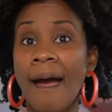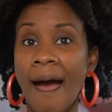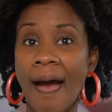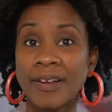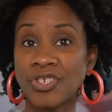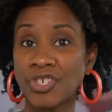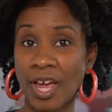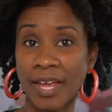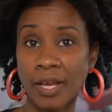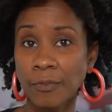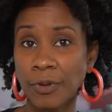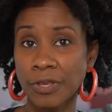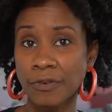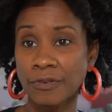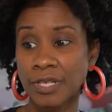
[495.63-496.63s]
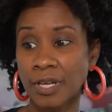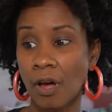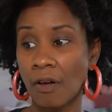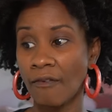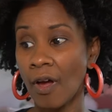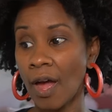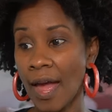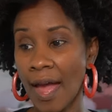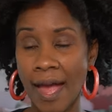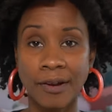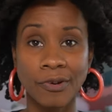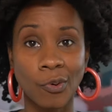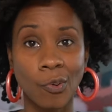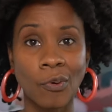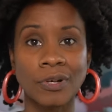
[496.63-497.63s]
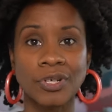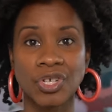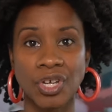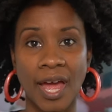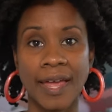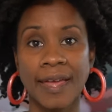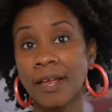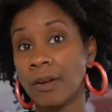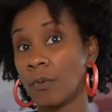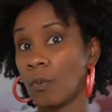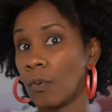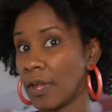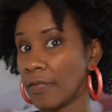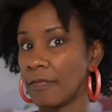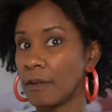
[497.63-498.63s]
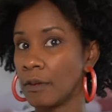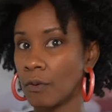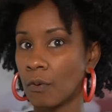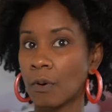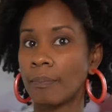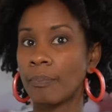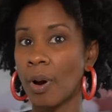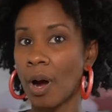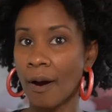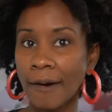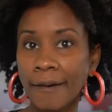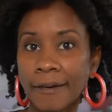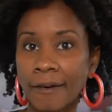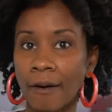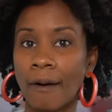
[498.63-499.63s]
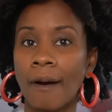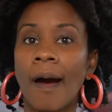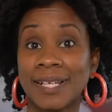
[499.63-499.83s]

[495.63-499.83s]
and check in with yourself and or check in with your partner.